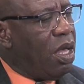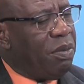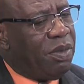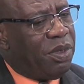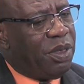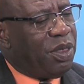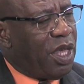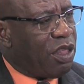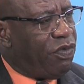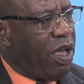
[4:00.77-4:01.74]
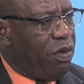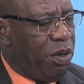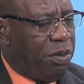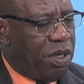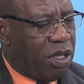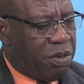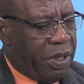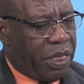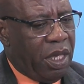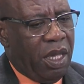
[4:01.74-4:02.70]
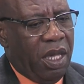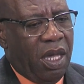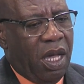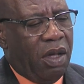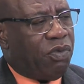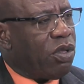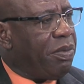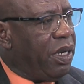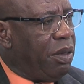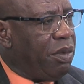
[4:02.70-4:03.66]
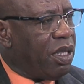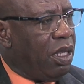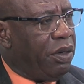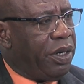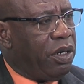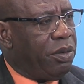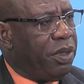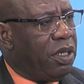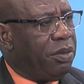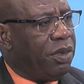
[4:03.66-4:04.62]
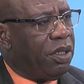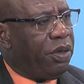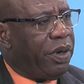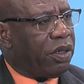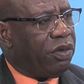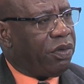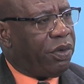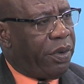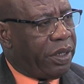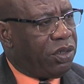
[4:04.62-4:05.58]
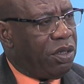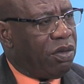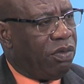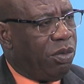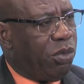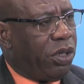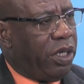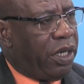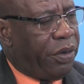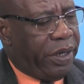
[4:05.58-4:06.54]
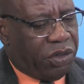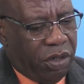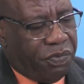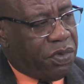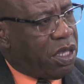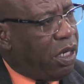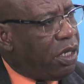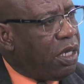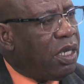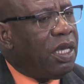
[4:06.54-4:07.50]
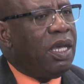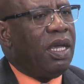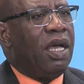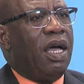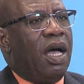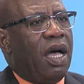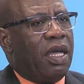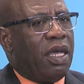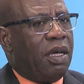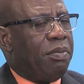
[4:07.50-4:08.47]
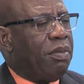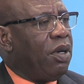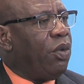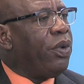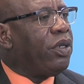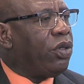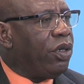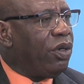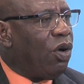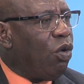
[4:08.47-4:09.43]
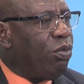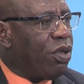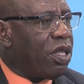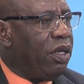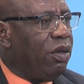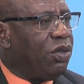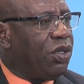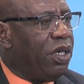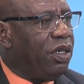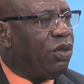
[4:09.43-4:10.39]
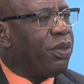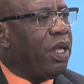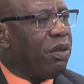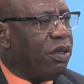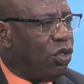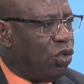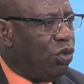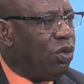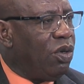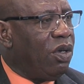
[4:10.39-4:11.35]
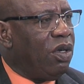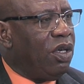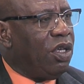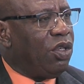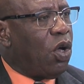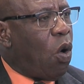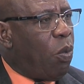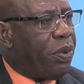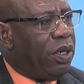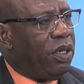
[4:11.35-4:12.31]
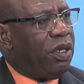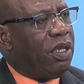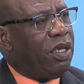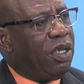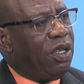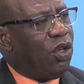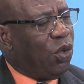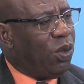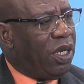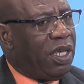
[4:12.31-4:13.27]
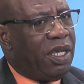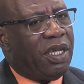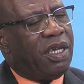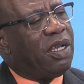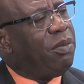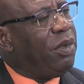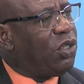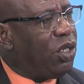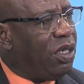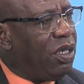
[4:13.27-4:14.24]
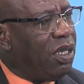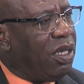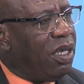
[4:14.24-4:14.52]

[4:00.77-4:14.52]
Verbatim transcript: um, thanks for having me, Mr. Smith. Oh. Of course, my name is Hilary Herman. I'm the Director of Corrections of the Bordelais Correctional Facility. I um, returned home to St. Lucia in 2002 okay. to open the newly commissioned